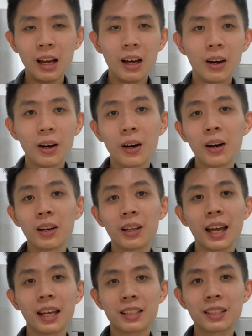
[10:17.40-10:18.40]
Or
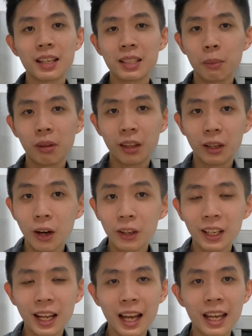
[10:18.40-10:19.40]
like start something
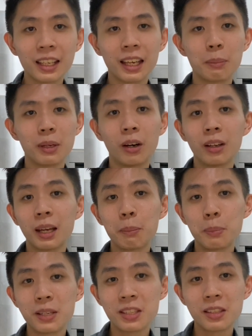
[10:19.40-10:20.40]
online, it can be
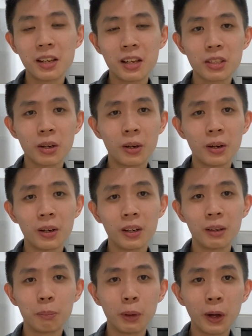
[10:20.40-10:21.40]
online business
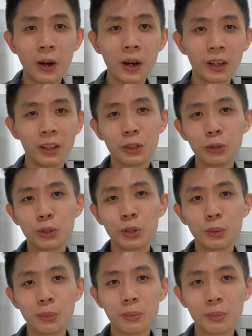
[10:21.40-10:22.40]
or a blog or
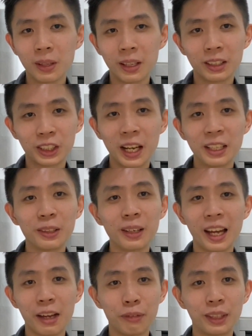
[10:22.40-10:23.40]
YouTube channel
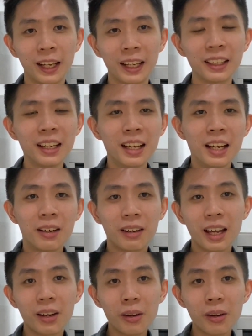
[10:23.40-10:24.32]
like I have done, right?